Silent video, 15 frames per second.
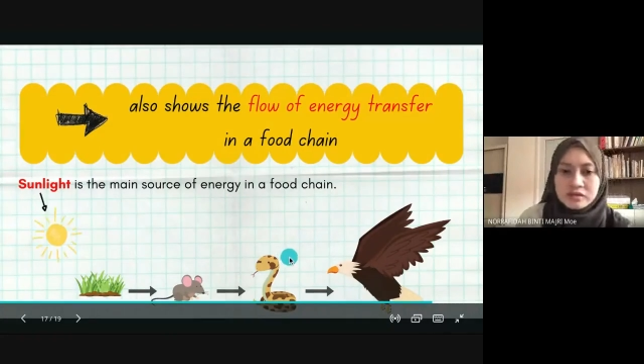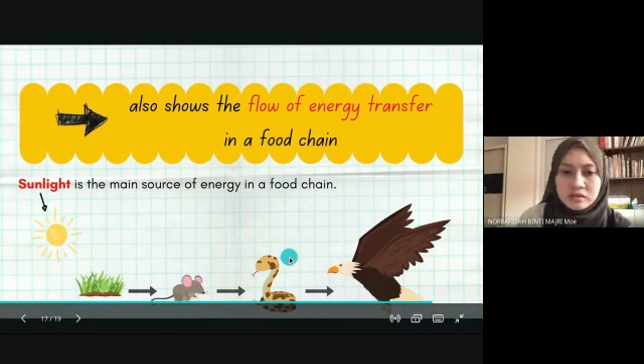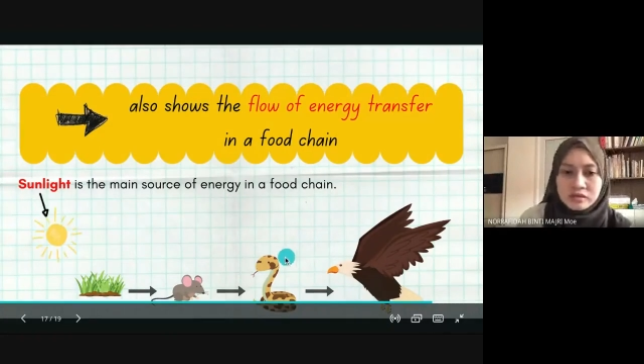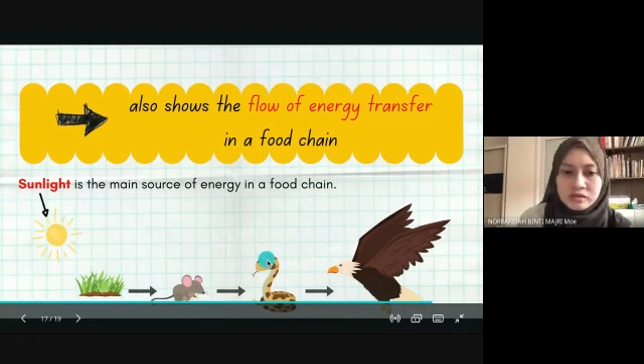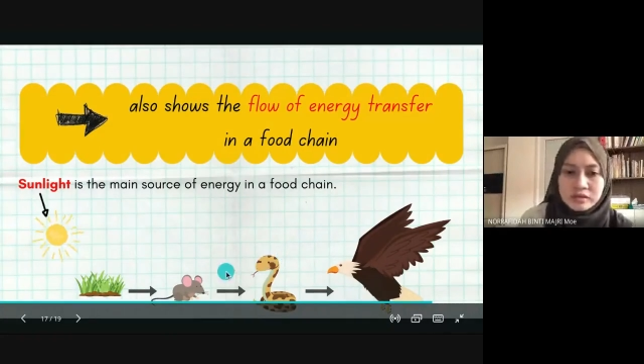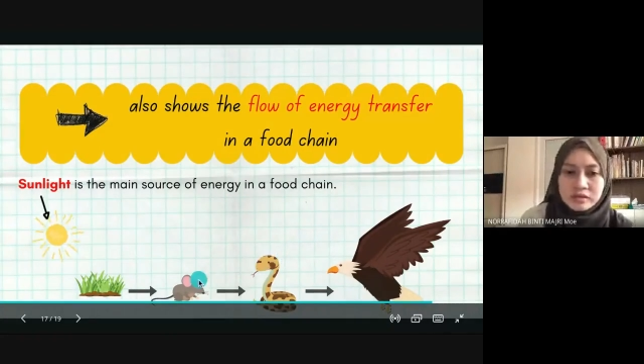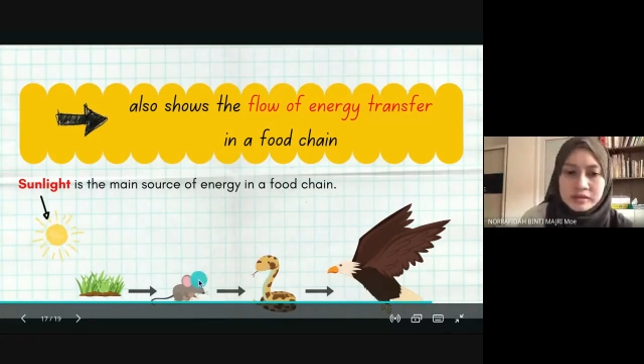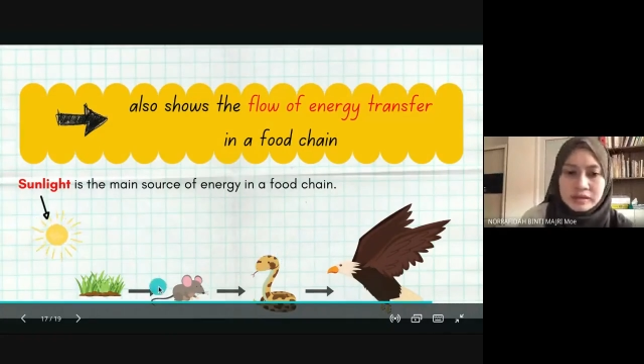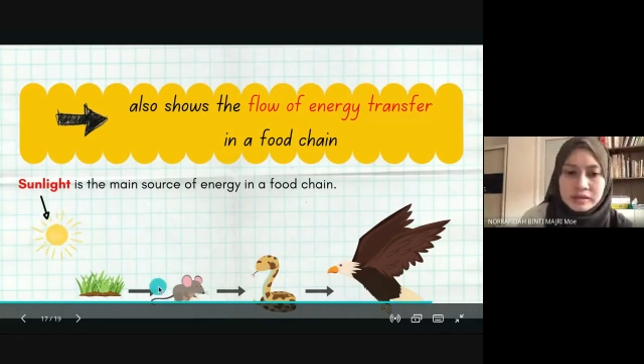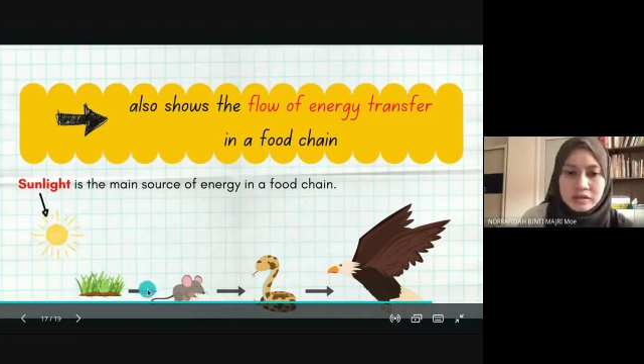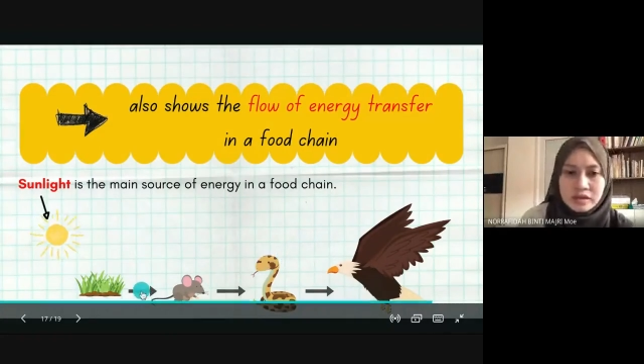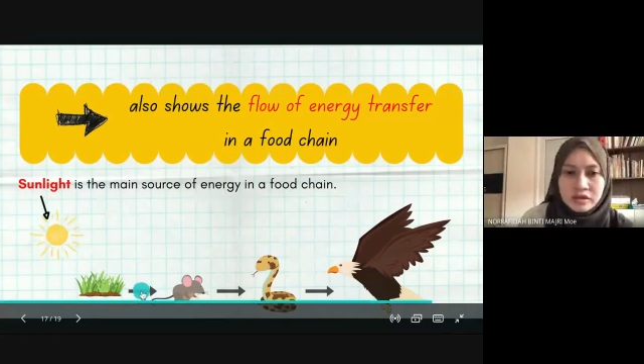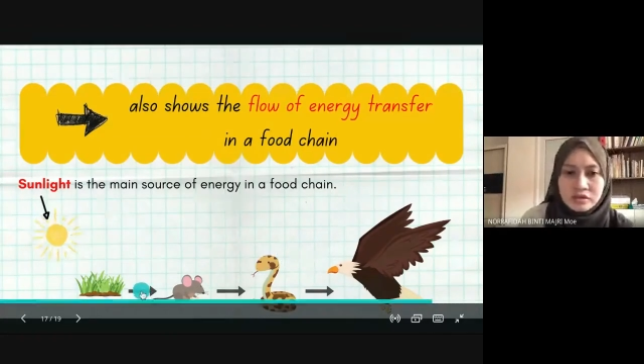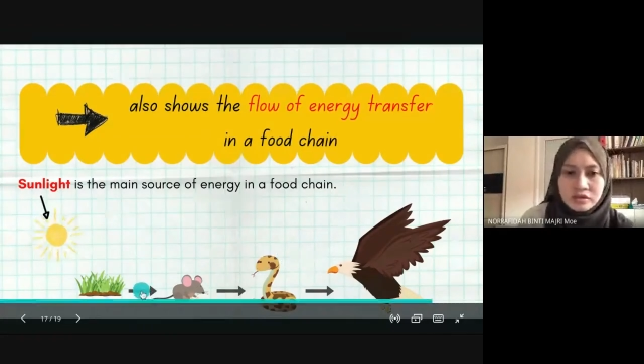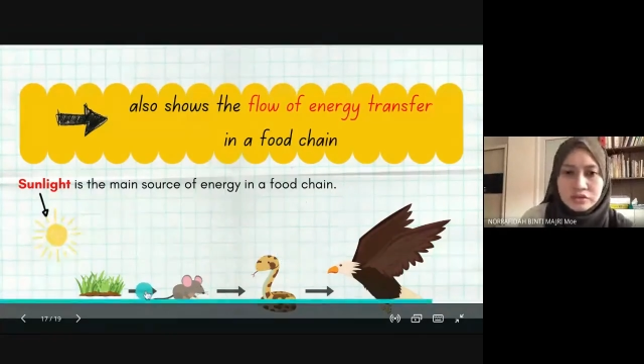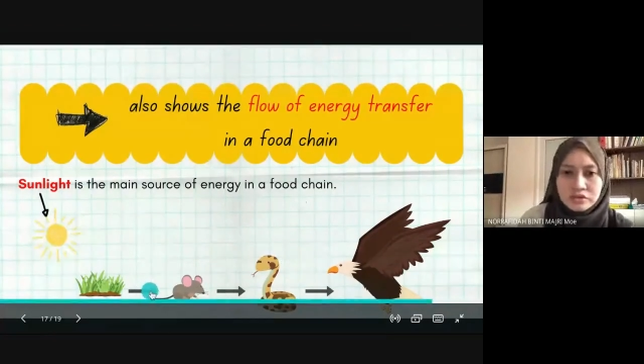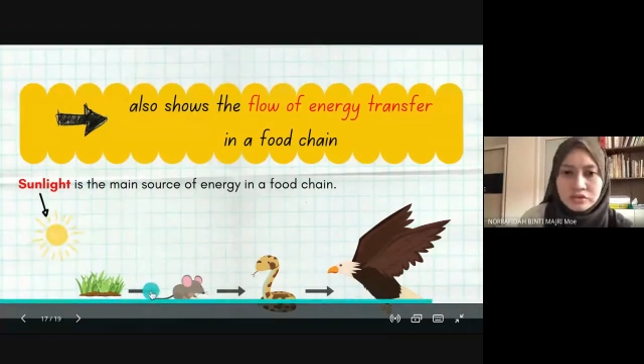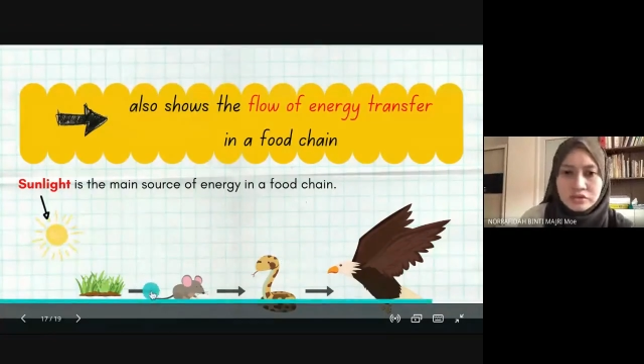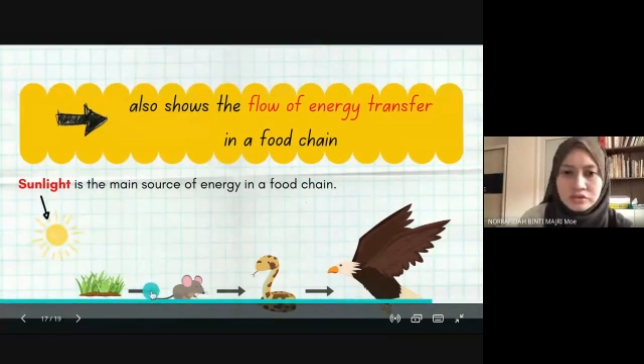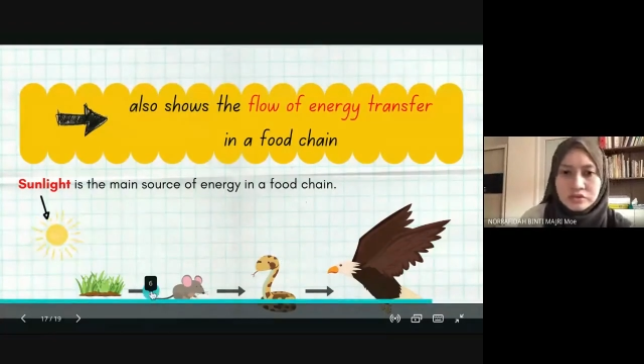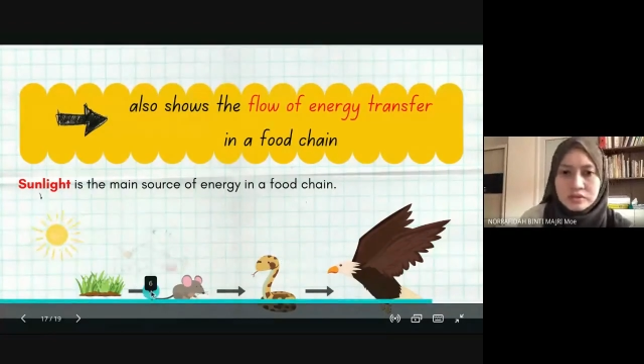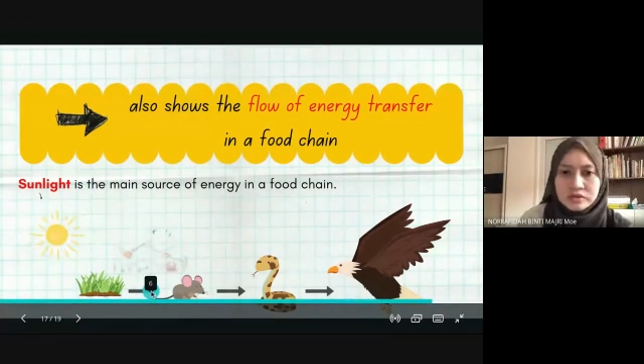So this
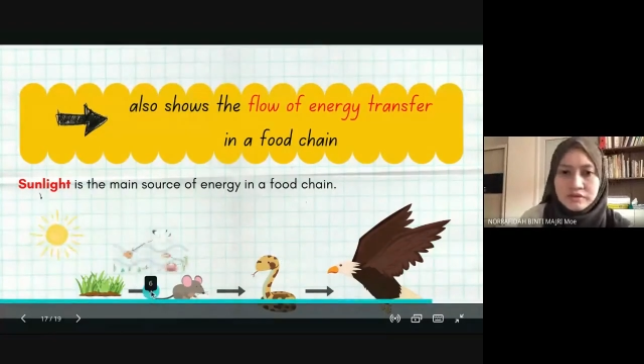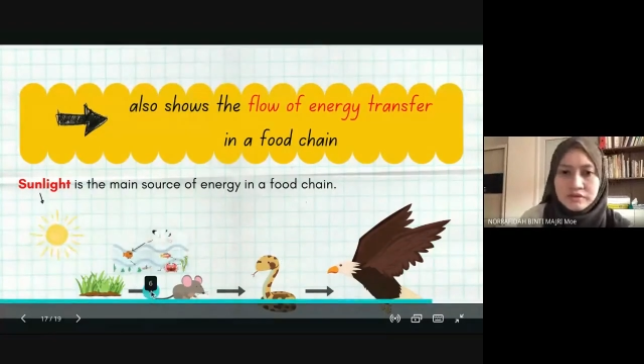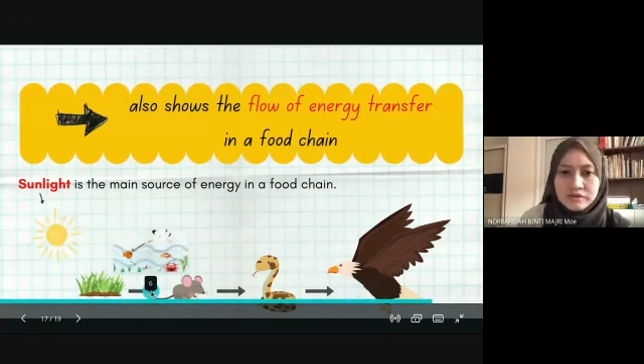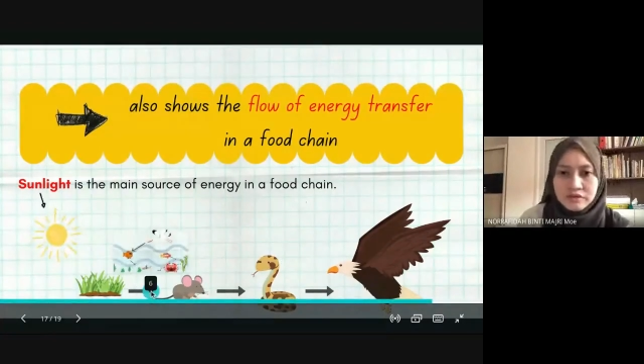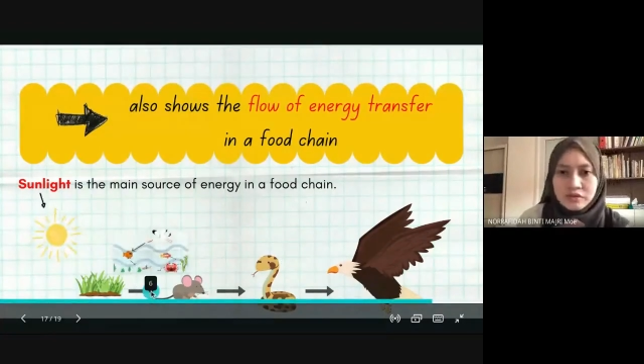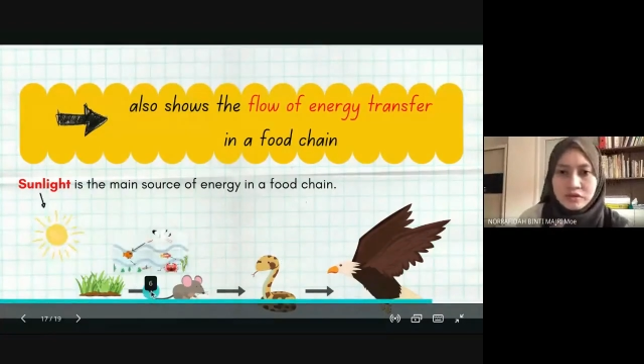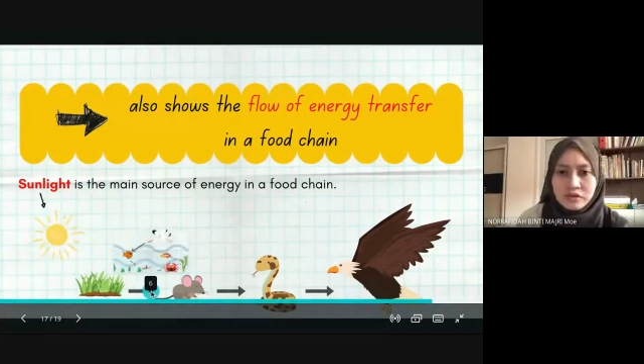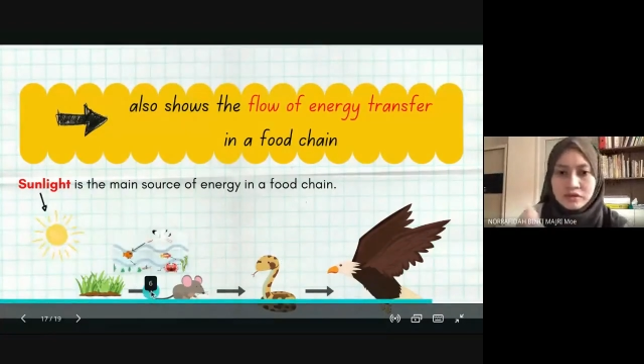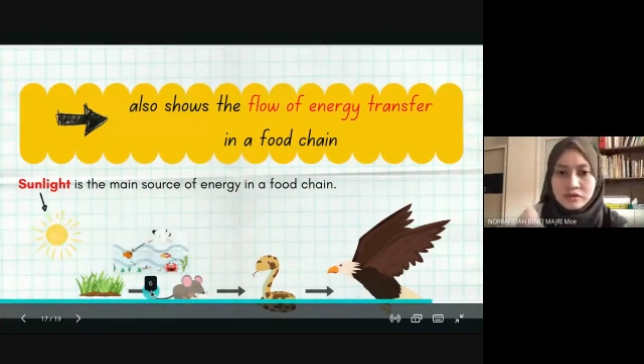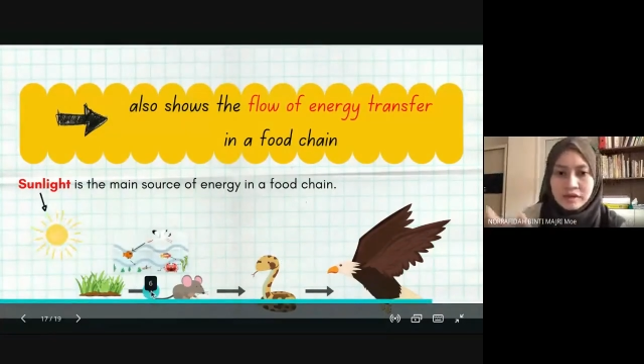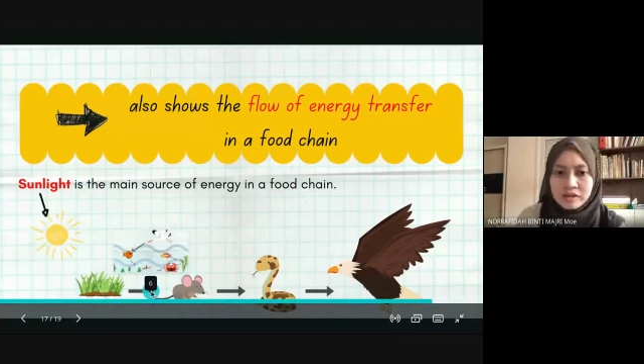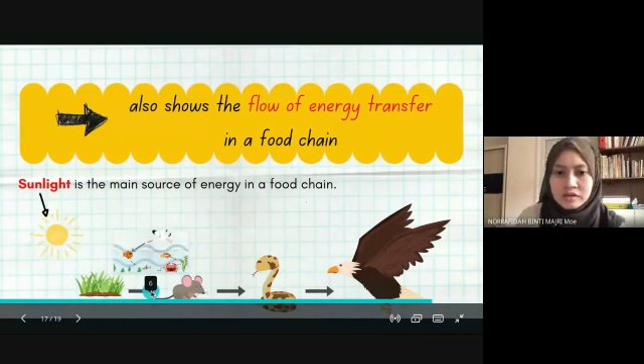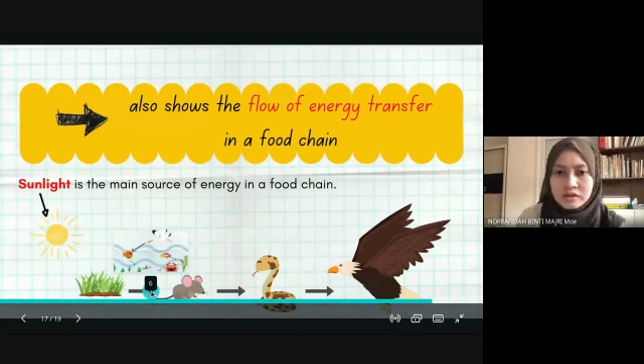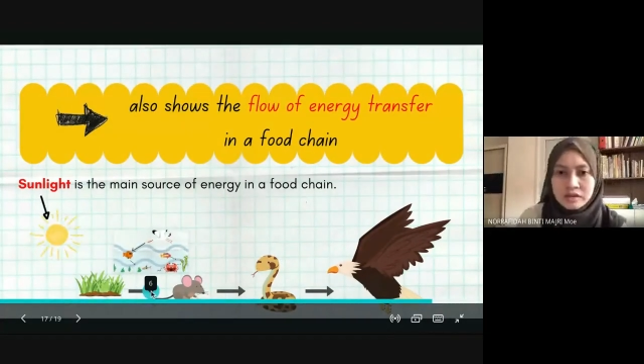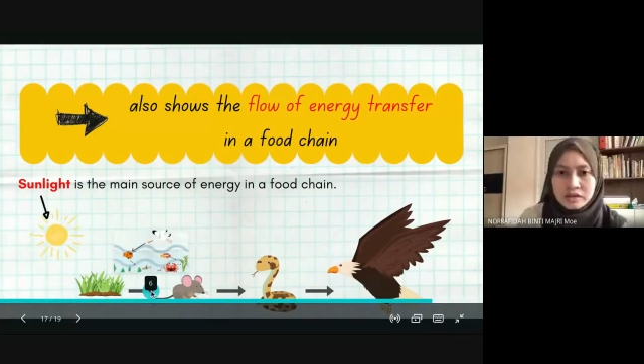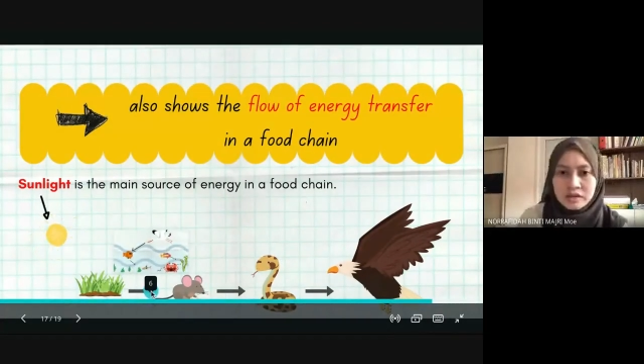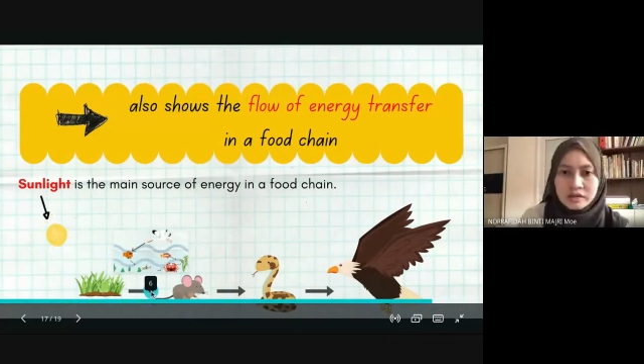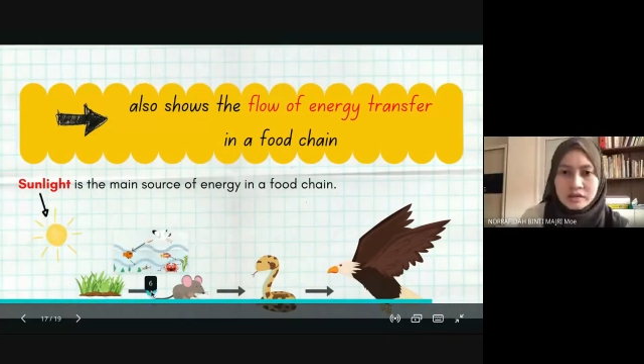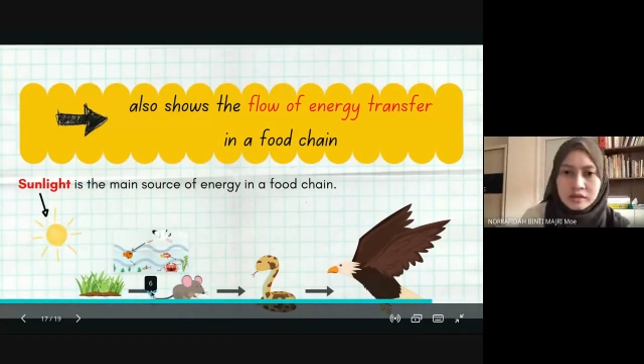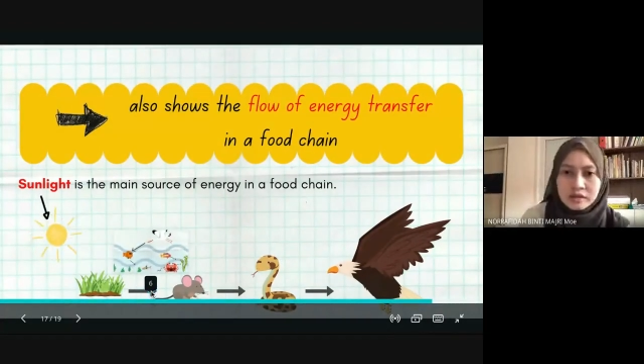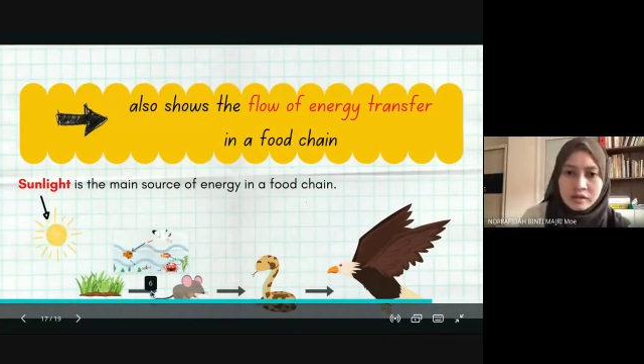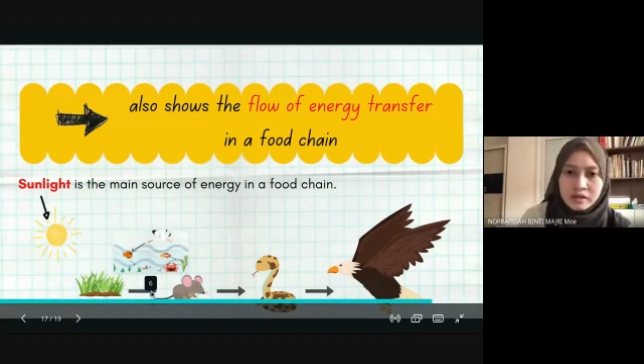arrow shows the flow of
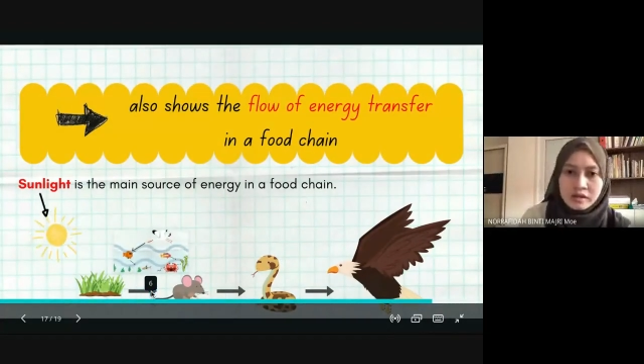energy